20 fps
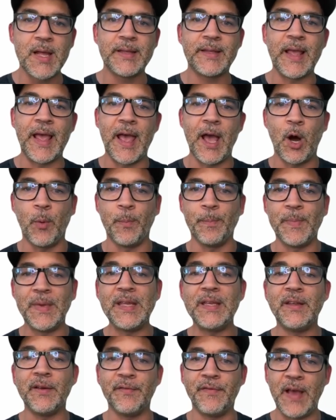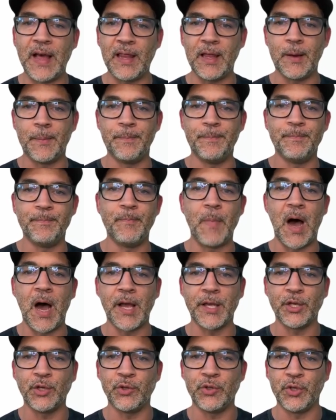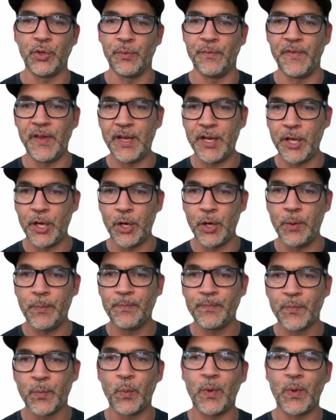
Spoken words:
to help me develop my YouTube video.